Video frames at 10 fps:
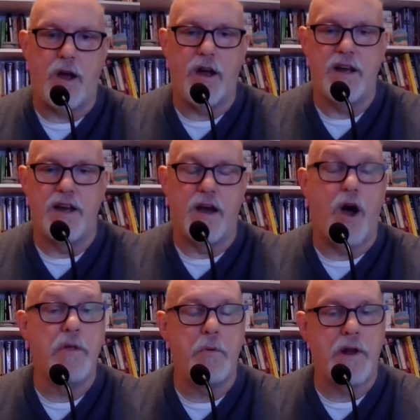
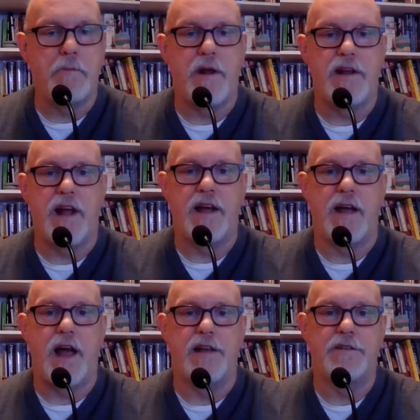Although when I read it, I